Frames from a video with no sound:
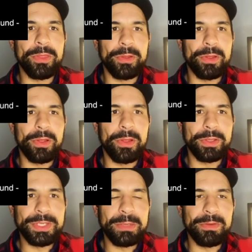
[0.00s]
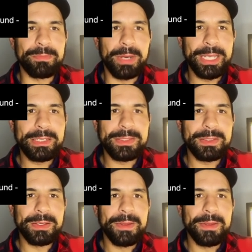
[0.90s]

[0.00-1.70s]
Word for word: the team of Mike's.